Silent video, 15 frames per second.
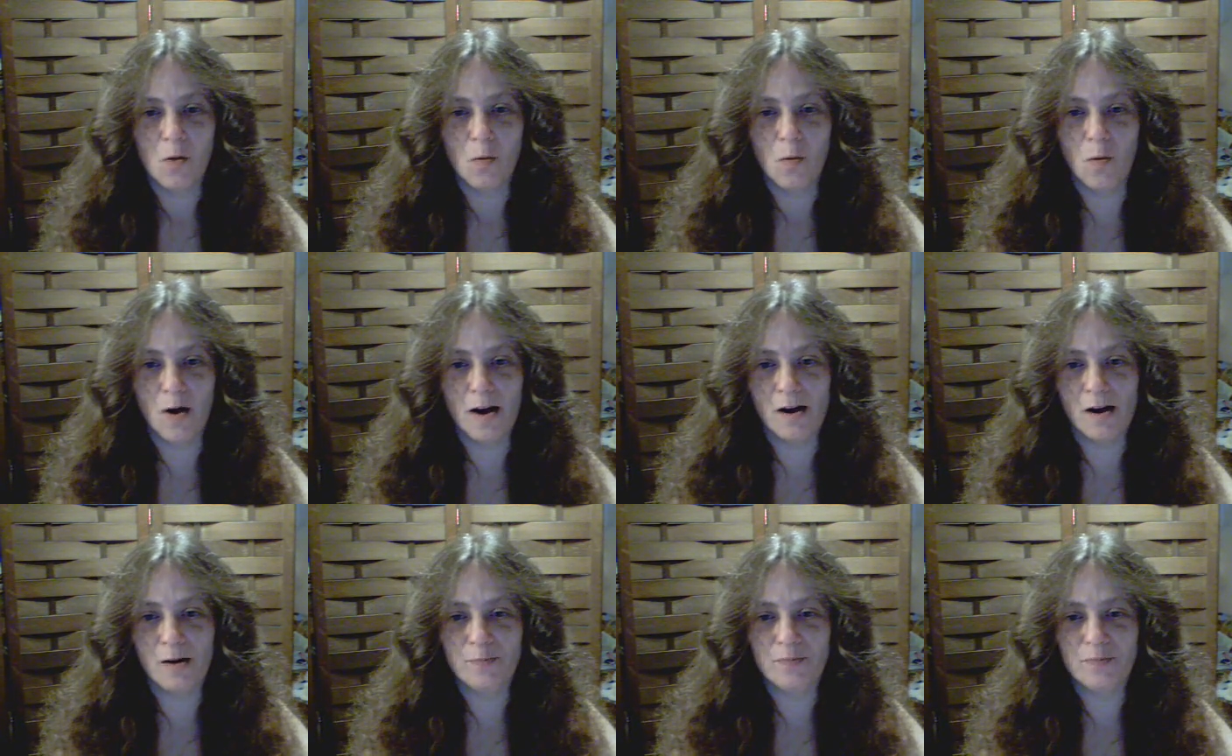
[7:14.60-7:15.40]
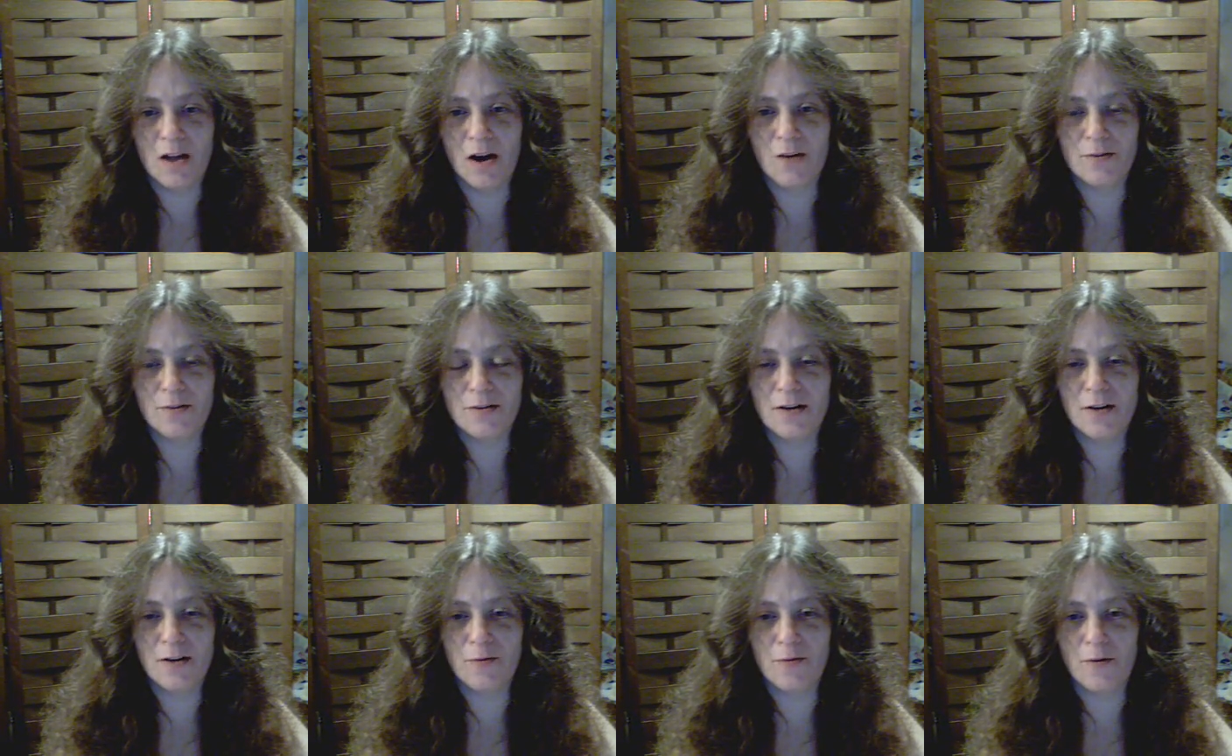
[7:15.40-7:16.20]
where
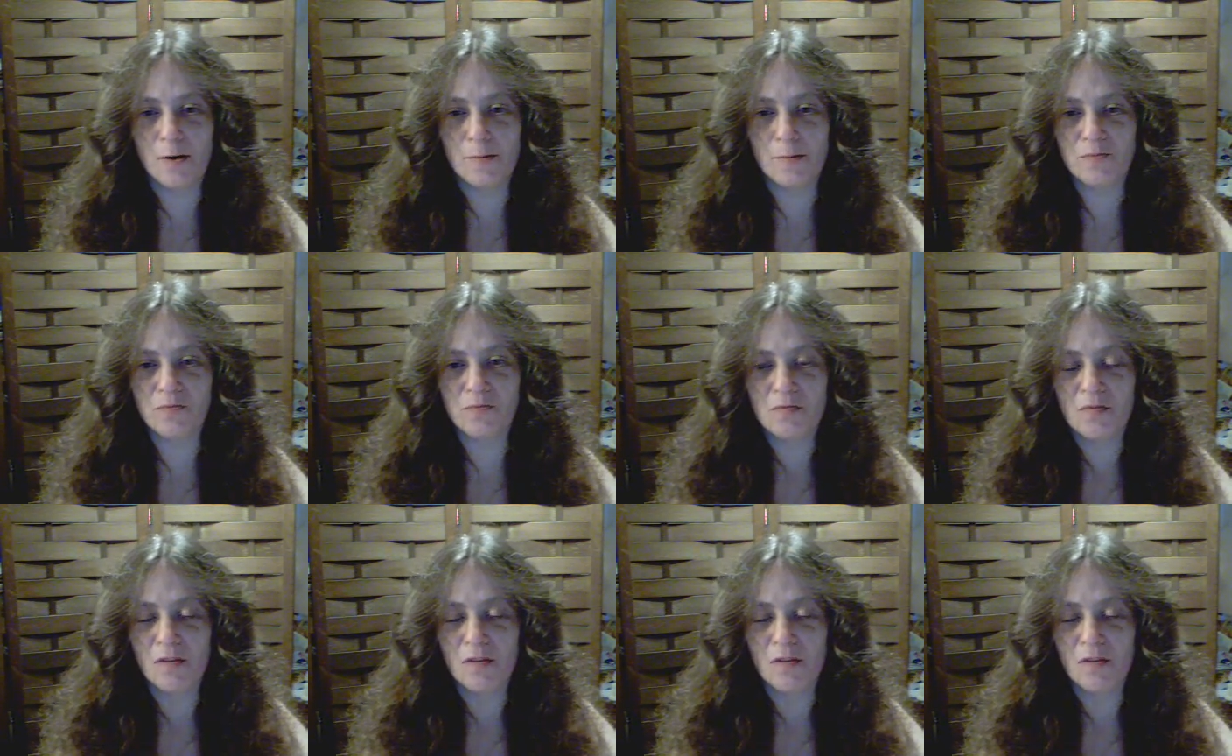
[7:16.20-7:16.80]
everything from